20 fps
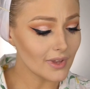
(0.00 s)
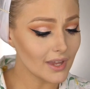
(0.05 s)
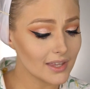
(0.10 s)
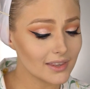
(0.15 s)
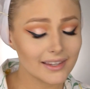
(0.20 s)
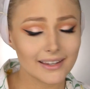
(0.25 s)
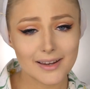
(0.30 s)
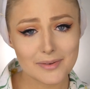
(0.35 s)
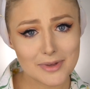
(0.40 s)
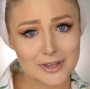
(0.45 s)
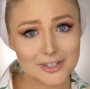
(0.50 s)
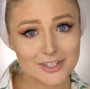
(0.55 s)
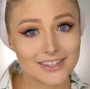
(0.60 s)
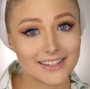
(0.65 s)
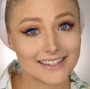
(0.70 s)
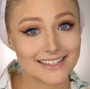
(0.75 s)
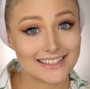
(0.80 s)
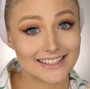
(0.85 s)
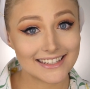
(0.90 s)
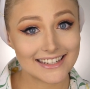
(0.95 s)
Like I mentioned,
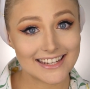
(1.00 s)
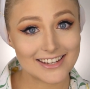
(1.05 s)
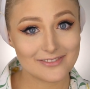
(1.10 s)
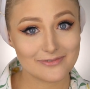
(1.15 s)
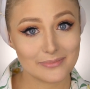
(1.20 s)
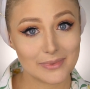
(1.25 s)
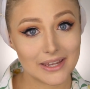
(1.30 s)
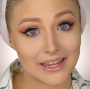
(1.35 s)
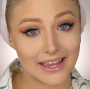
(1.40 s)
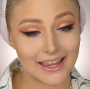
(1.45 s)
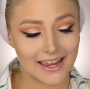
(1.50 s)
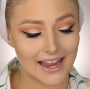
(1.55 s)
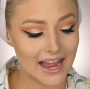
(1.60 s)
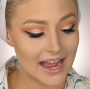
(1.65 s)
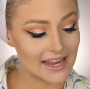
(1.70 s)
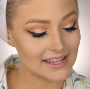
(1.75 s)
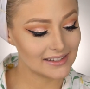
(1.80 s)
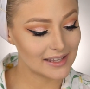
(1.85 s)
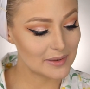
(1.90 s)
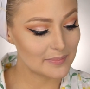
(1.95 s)
they did give me a
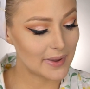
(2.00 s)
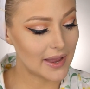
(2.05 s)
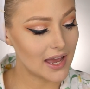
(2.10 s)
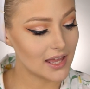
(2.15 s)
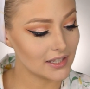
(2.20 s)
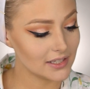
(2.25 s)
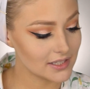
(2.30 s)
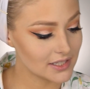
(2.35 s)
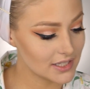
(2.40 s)
highlight palette.